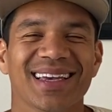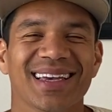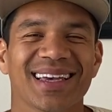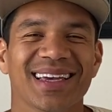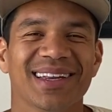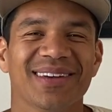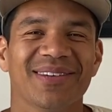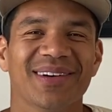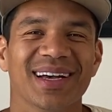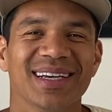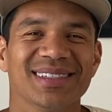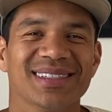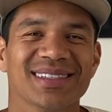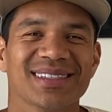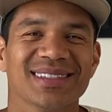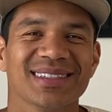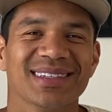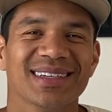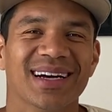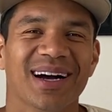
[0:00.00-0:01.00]

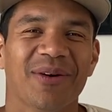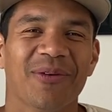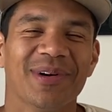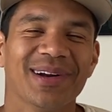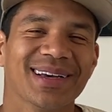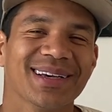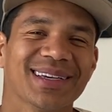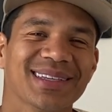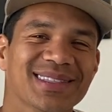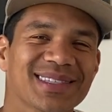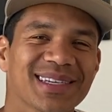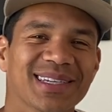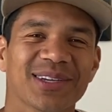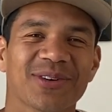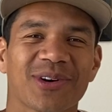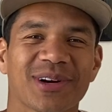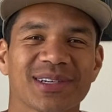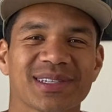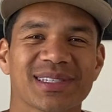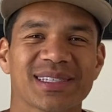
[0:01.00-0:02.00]
Anyways, I want to
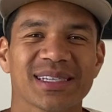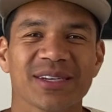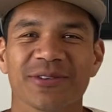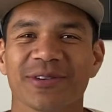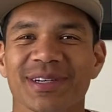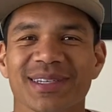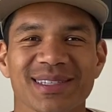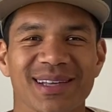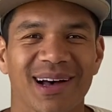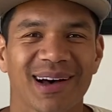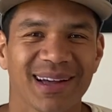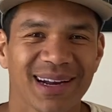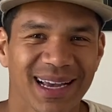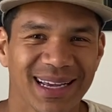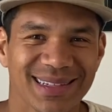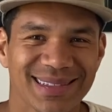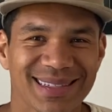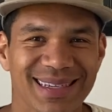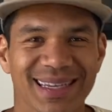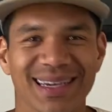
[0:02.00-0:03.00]
continue our series on
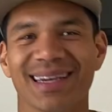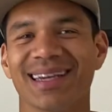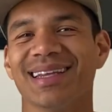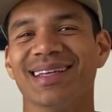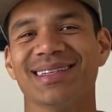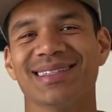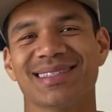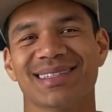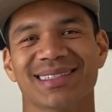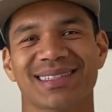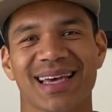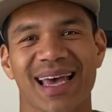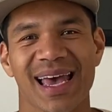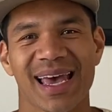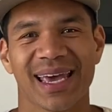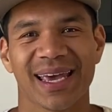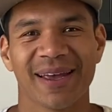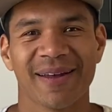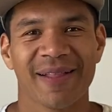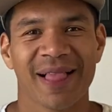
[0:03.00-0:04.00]
identity
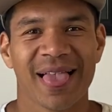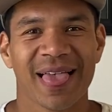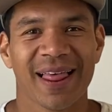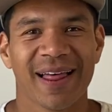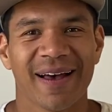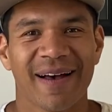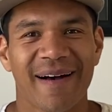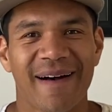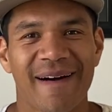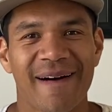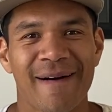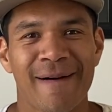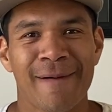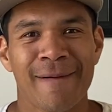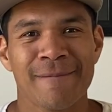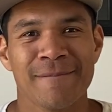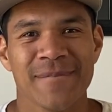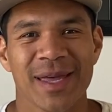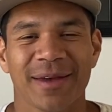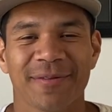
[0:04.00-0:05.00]
today.
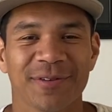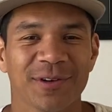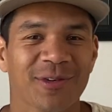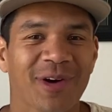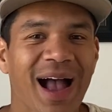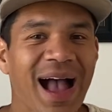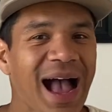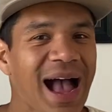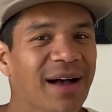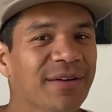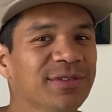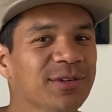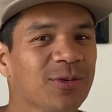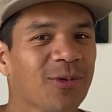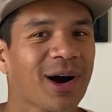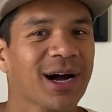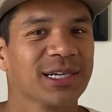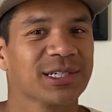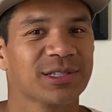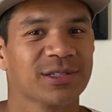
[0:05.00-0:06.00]
If you haven't
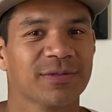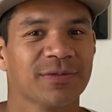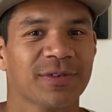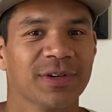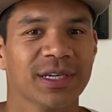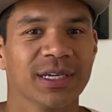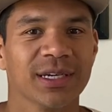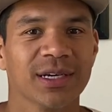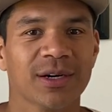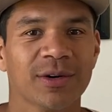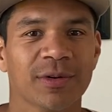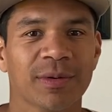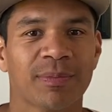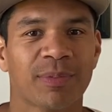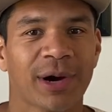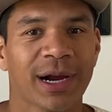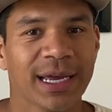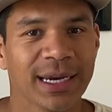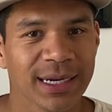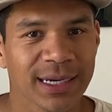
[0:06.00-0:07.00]
watched the video with
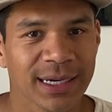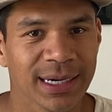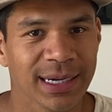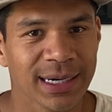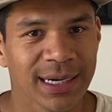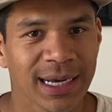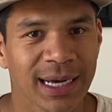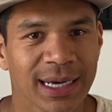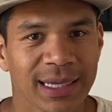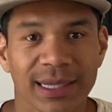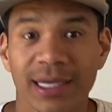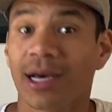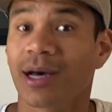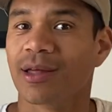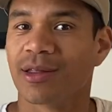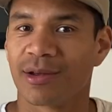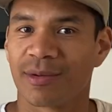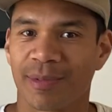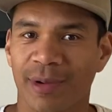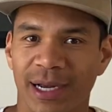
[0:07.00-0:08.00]
Brandon and I, the
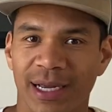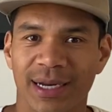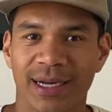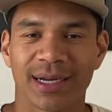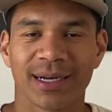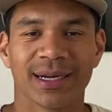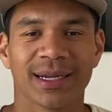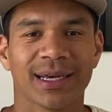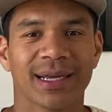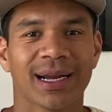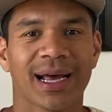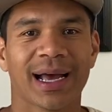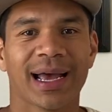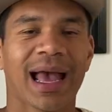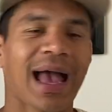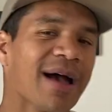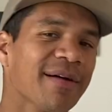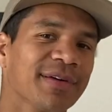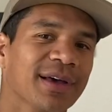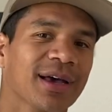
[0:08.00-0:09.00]
other Brandon and I,
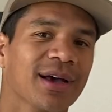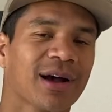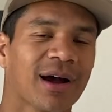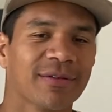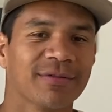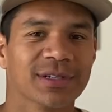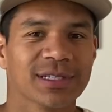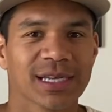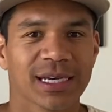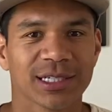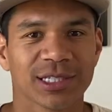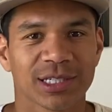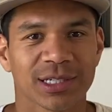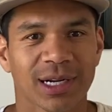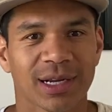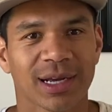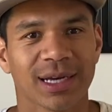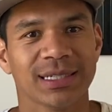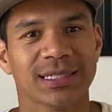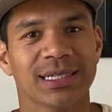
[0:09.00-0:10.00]
having a conversation
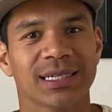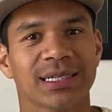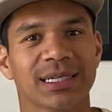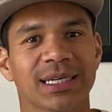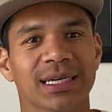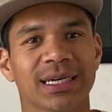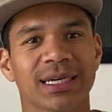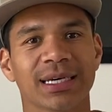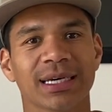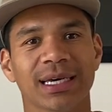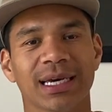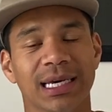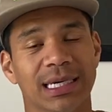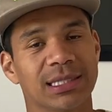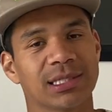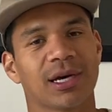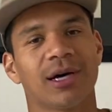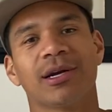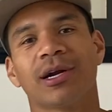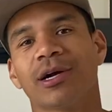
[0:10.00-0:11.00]
on identity,
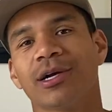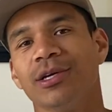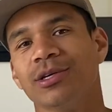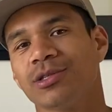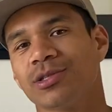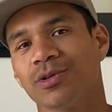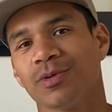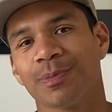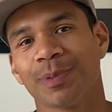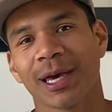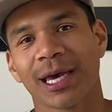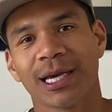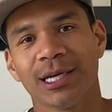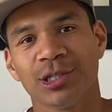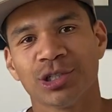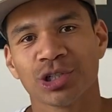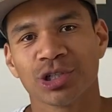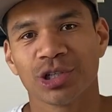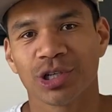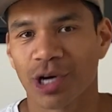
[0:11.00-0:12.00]
it's on our YouTube
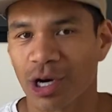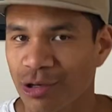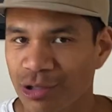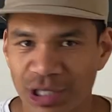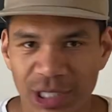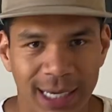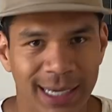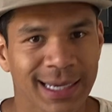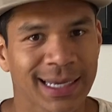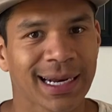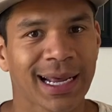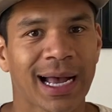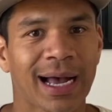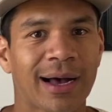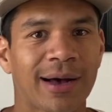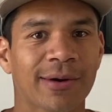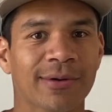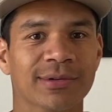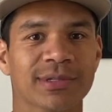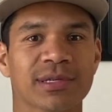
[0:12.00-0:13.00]
page. Go check it
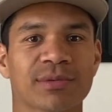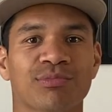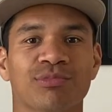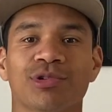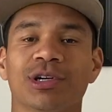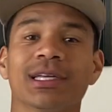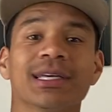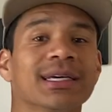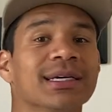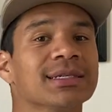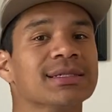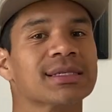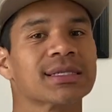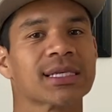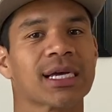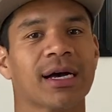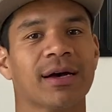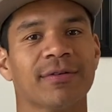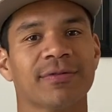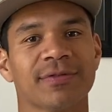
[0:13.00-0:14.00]
out. Some really good
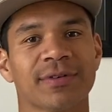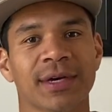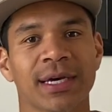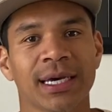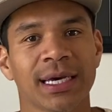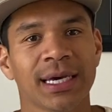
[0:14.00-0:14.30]
stuff.